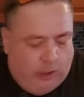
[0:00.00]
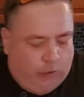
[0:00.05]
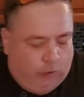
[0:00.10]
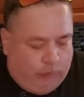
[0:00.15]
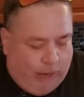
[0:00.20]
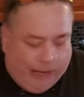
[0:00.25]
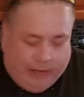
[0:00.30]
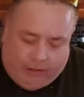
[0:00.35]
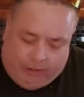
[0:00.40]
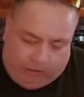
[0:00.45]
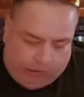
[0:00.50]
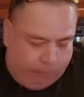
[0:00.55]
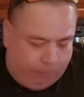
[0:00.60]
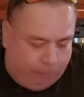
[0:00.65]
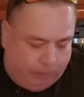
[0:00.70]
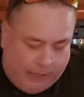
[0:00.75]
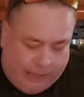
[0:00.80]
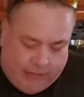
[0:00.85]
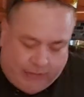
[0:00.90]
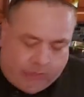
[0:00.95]
Right, it's just some
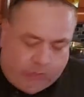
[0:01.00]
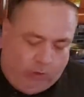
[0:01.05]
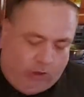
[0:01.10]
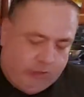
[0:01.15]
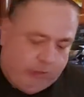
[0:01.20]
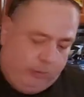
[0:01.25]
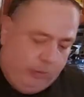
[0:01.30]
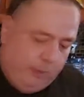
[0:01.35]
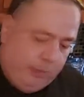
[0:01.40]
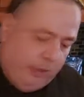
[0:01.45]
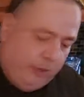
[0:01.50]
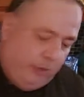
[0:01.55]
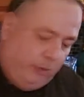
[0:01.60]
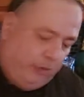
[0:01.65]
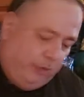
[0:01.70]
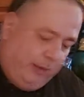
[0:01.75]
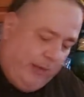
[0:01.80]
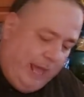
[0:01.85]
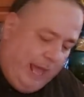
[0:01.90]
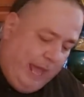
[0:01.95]
plain sauce, and what I'm going to do is
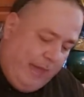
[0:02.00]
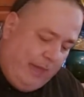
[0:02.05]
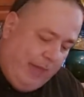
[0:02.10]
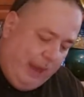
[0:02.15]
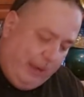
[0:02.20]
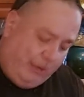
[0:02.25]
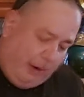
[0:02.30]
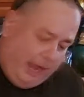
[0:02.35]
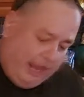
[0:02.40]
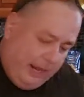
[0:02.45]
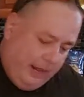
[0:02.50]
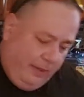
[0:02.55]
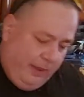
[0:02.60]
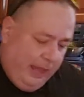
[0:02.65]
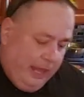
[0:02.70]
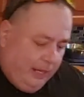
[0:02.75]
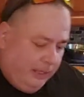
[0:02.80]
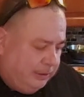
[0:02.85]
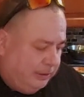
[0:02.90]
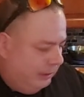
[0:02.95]
I'm going to add that right in
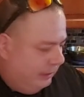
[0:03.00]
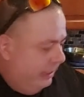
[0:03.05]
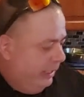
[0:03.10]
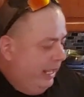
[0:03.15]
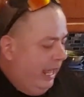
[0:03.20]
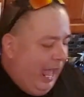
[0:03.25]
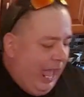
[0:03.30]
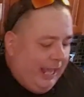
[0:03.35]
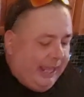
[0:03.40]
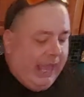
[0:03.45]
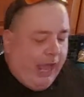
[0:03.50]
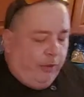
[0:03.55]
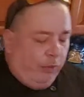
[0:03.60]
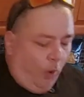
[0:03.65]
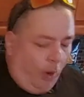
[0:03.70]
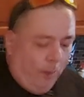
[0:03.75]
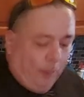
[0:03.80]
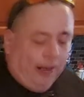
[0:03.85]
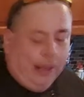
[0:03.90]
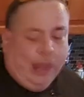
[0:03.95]
there. Again,
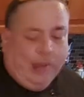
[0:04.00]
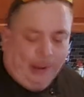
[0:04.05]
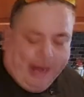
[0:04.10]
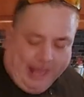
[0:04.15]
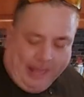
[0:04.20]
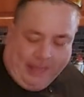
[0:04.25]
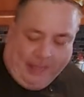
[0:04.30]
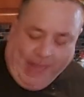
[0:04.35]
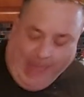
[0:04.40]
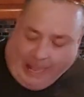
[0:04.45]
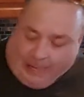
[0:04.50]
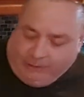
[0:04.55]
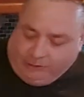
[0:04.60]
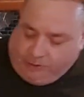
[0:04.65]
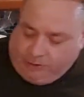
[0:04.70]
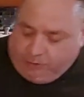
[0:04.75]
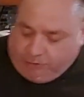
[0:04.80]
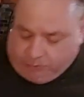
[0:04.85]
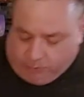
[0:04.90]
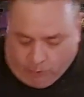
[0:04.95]
normally I would add that to
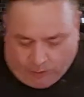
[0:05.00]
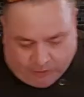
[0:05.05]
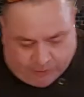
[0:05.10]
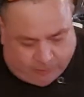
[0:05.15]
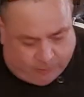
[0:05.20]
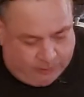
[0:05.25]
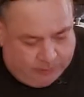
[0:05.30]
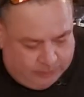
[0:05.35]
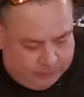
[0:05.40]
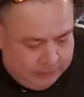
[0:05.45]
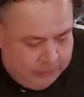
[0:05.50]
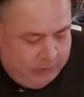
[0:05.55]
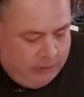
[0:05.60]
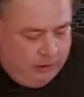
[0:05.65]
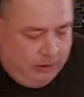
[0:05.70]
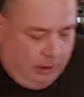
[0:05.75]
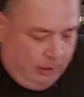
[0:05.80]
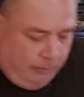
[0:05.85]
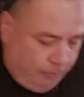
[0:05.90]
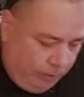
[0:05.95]
the sauce.
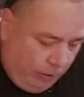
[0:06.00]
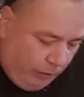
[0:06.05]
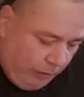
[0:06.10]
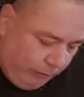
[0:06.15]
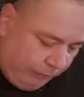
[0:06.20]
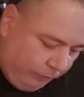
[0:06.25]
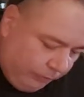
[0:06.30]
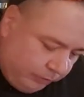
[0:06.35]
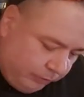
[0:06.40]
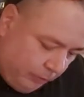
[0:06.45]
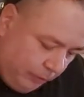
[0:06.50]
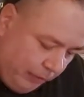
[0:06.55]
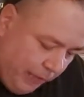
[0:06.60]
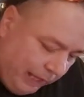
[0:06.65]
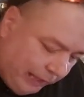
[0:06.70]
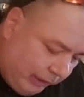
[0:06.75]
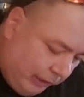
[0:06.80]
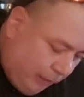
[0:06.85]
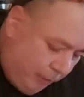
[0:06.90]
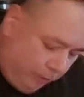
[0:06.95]
Beautiful. So we
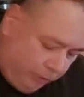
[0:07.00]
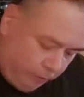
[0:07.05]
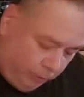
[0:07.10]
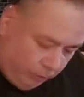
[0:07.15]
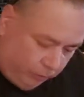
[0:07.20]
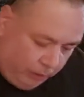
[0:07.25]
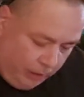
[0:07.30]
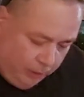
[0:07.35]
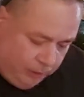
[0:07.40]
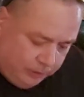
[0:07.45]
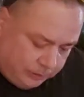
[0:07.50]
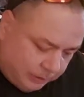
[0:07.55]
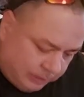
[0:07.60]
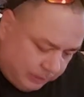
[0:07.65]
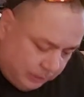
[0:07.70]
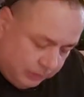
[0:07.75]
got the prosciutto.